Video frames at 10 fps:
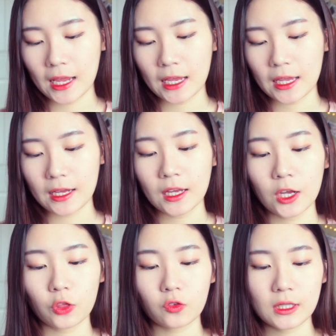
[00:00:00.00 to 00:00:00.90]
a
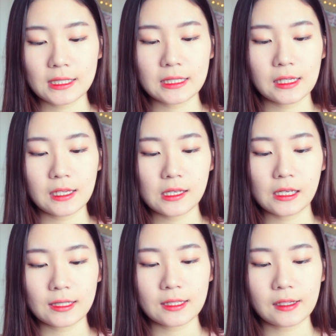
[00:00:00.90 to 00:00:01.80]
three C
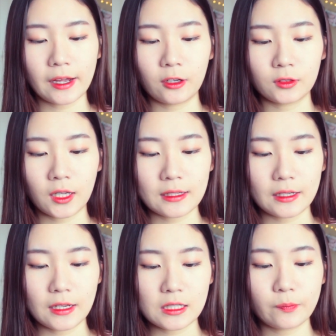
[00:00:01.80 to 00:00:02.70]
E Style
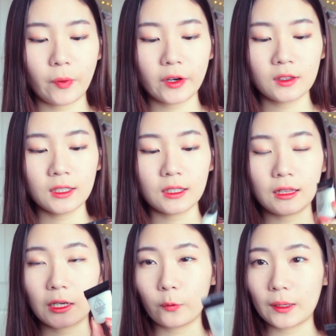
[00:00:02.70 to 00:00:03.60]
Nanda Sparkling
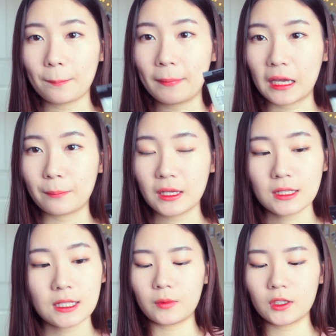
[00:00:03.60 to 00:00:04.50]
Liquid
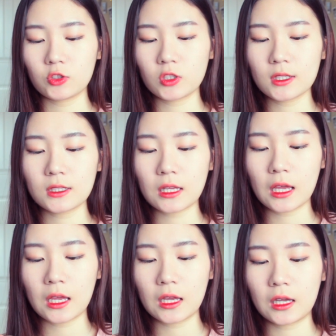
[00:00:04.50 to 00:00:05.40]
Pigment, but it's just
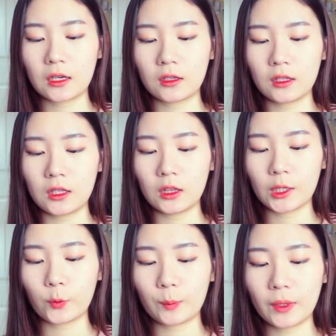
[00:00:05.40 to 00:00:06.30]
a
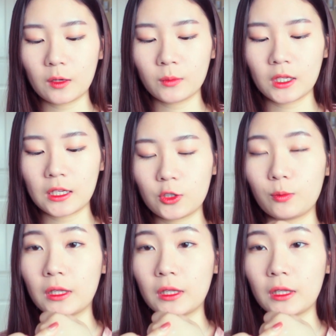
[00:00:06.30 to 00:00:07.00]
liquid pigment, and you